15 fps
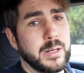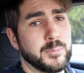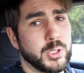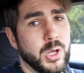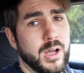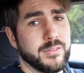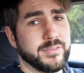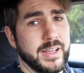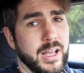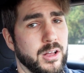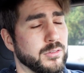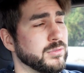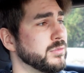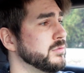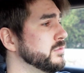a blow-off
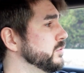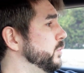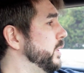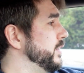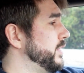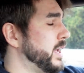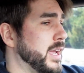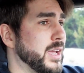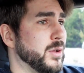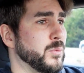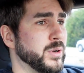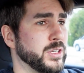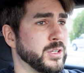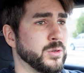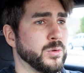valve with
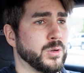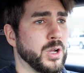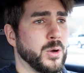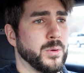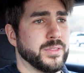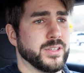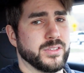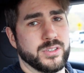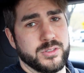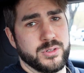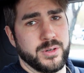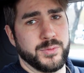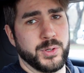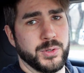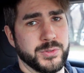when you go with the
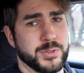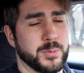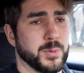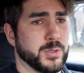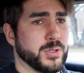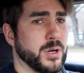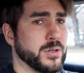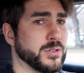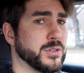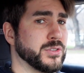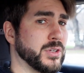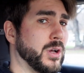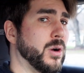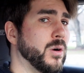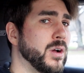centrifugal supercharger,
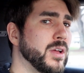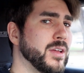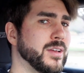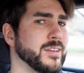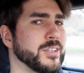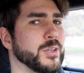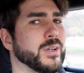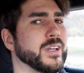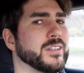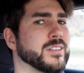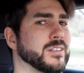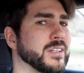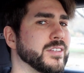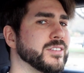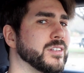so you get
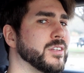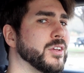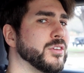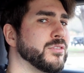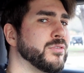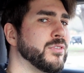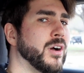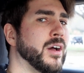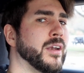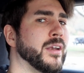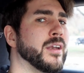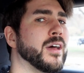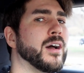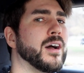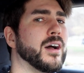to listen to those
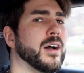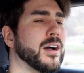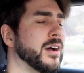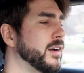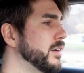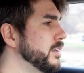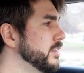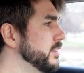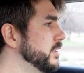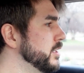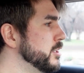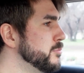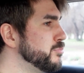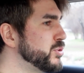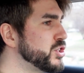fun
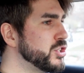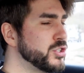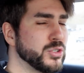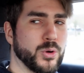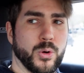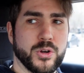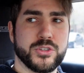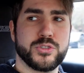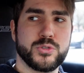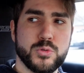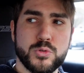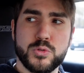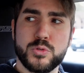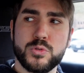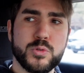or
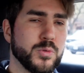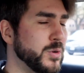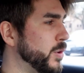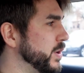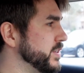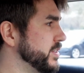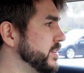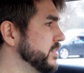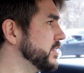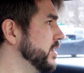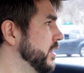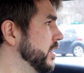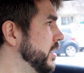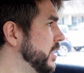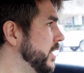noises,
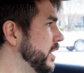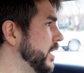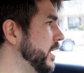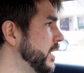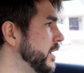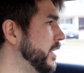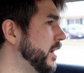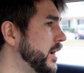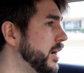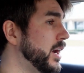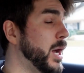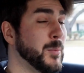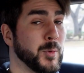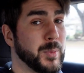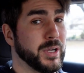and
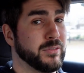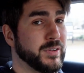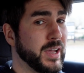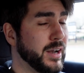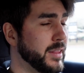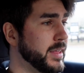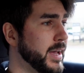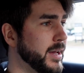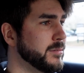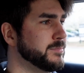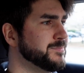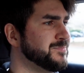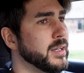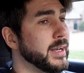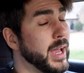I'm a big fan of that.
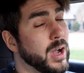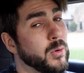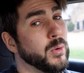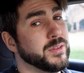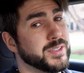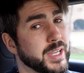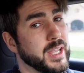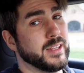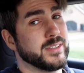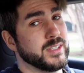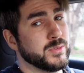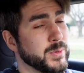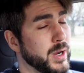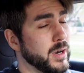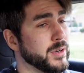Now, once again,
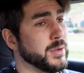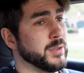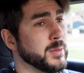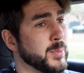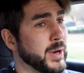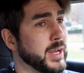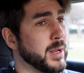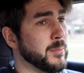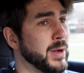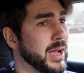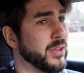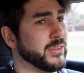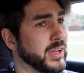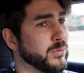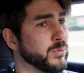since we are doing the break-in
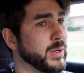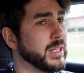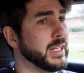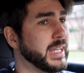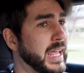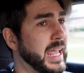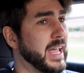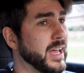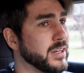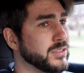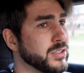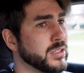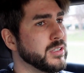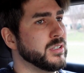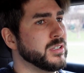miles, I really can't
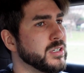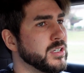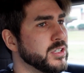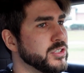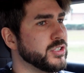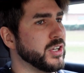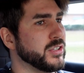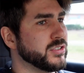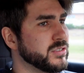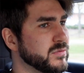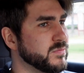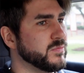just